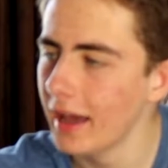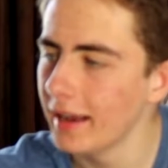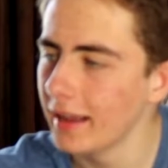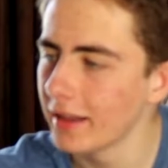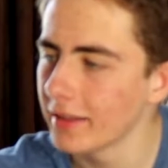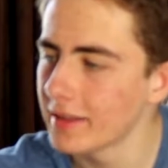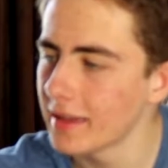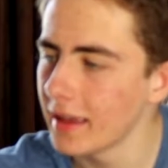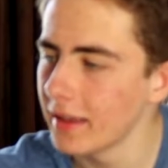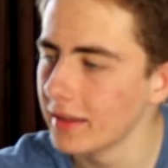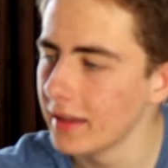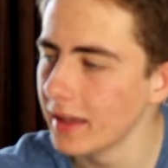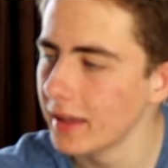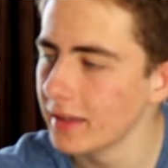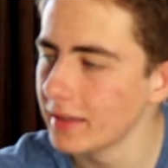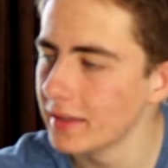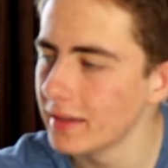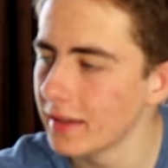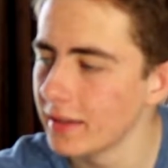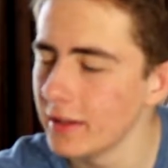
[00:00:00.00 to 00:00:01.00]
I'll tell
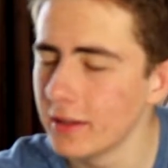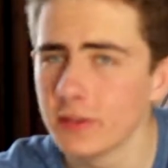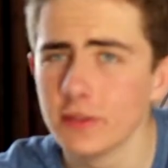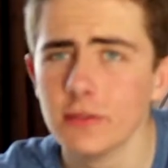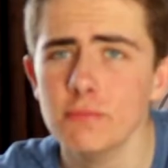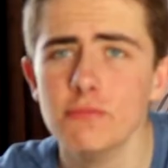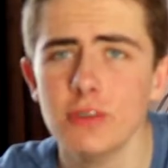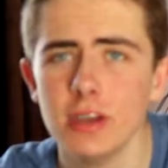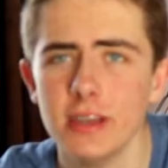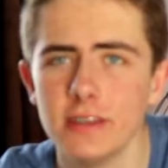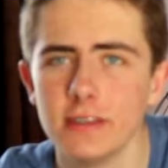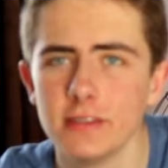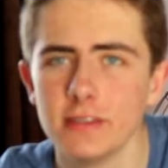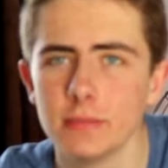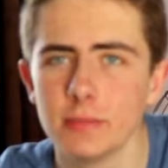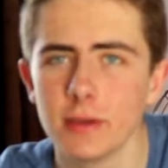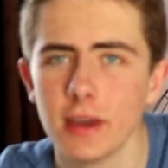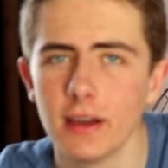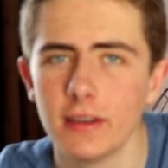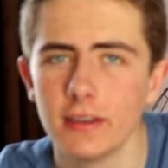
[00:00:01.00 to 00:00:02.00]
you some reasons
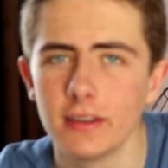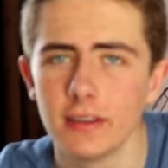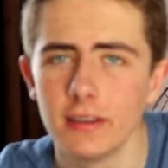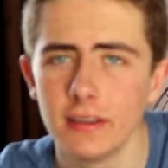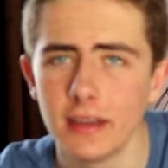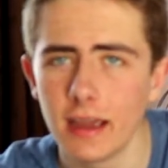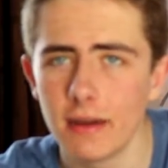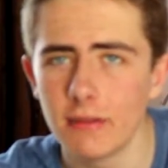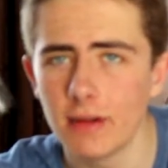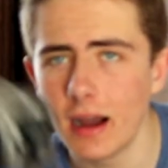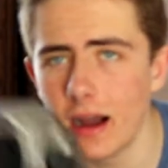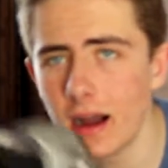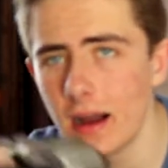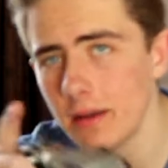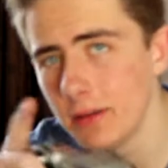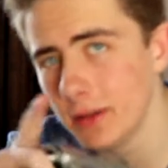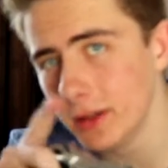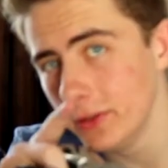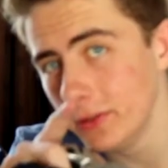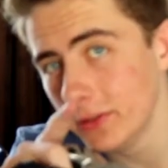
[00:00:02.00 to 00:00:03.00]
behind it. Now,
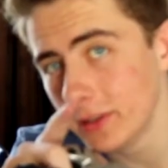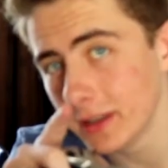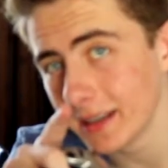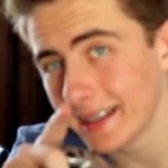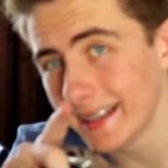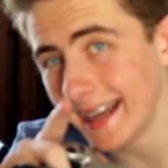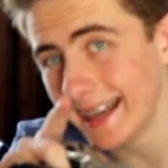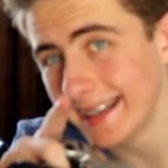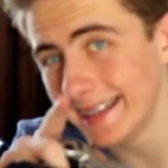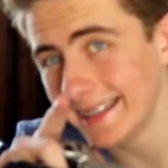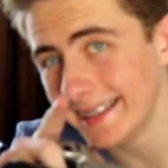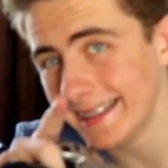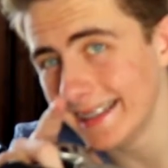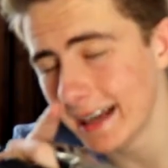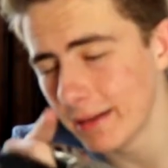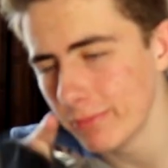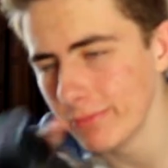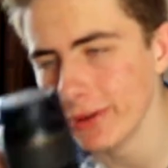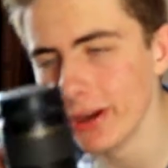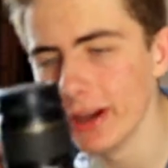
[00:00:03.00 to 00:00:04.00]
I use a Canon
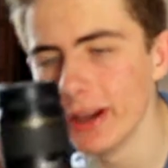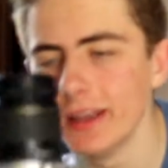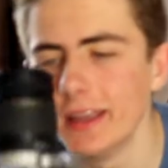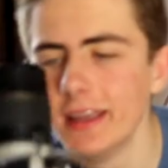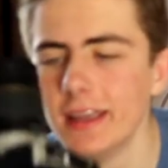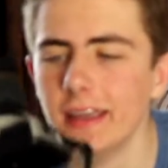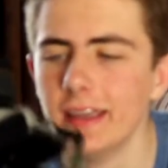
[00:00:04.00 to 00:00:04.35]
camera.